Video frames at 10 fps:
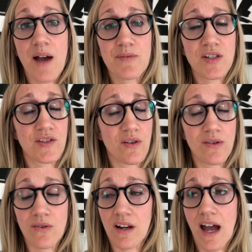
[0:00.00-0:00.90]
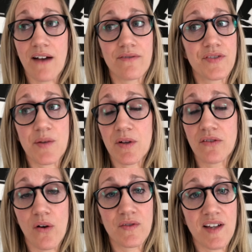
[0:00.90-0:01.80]
just so you could have some
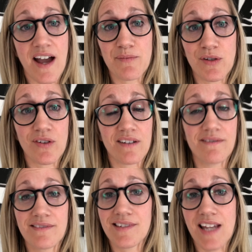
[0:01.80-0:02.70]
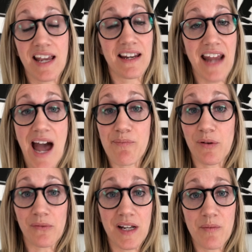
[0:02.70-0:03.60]
alone time, you could take a nap
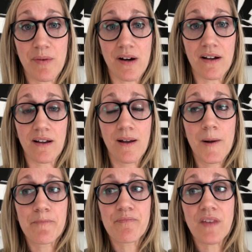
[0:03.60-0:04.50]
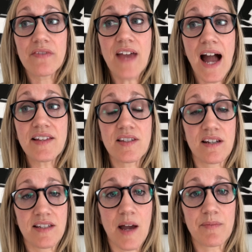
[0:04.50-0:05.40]
or read a book? That's an
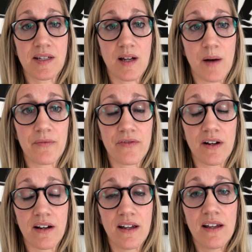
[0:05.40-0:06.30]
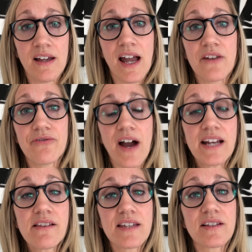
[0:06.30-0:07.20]
attempt to comfort. And
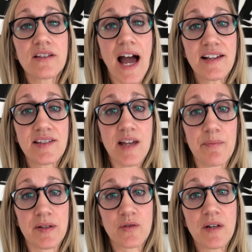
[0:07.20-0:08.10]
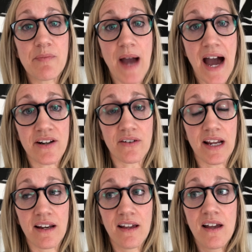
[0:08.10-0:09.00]
finally, the last step is
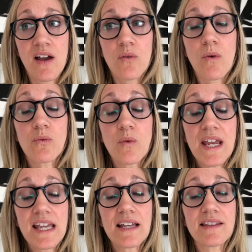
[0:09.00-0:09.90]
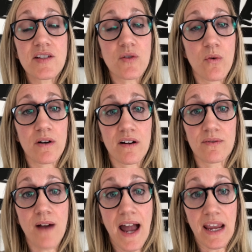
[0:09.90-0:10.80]
repatterning. When we get this order
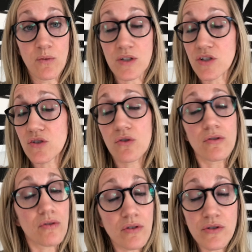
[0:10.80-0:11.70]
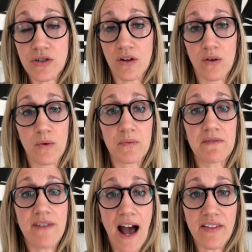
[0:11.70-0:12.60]
right, which is crucial, when we
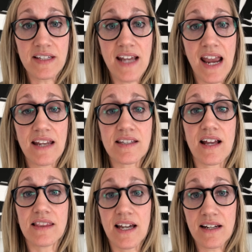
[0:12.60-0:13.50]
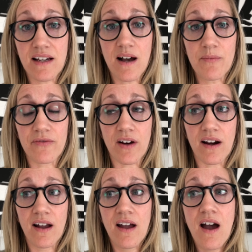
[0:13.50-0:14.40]
validate and then
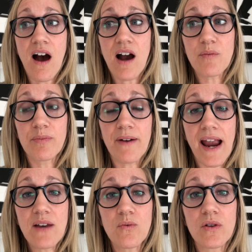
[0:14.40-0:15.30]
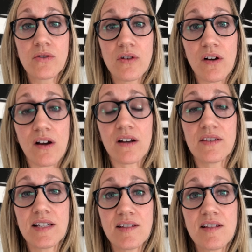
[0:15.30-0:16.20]
comfort, our brain will learn
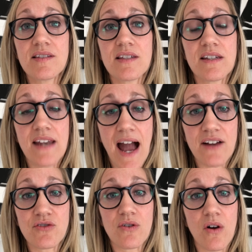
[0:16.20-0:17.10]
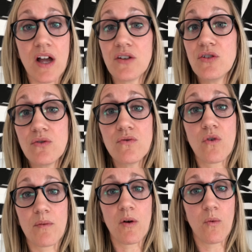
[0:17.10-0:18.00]
this is the natural and new
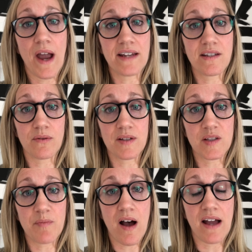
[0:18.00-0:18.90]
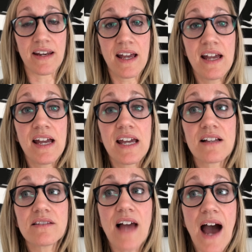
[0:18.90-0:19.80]
normal way to respond. It
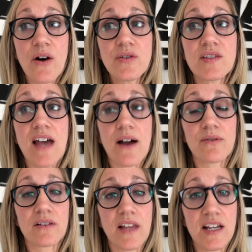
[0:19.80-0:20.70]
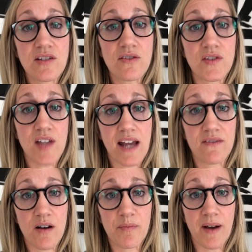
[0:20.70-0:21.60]
allows that relational side
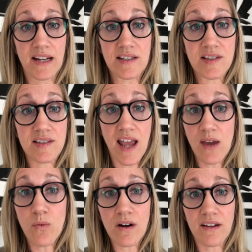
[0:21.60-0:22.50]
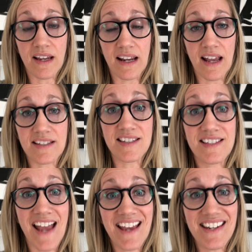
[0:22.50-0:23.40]
of our brain to stay working and
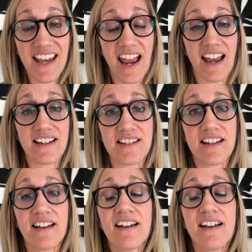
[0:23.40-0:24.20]
stay engaged